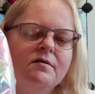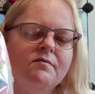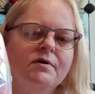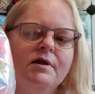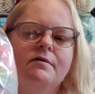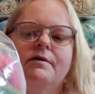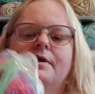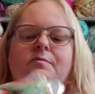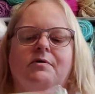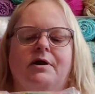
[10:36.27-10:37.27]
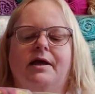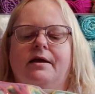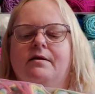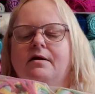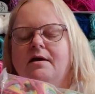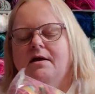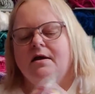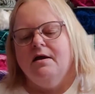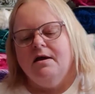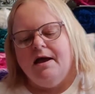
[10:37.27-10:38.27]
Really, really pretty.
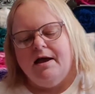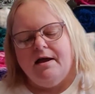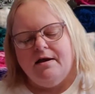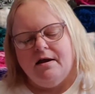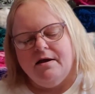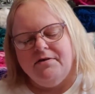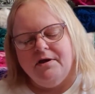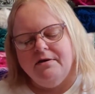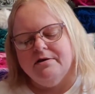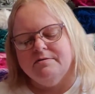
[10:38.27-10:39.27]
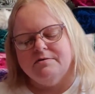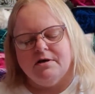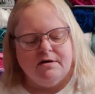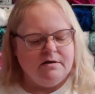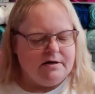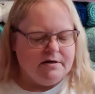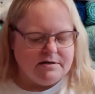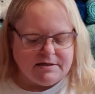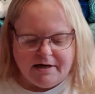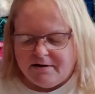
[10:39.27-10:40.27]
And I think this was on
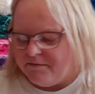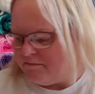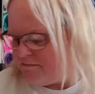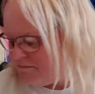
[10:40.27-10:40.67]
clearance sale.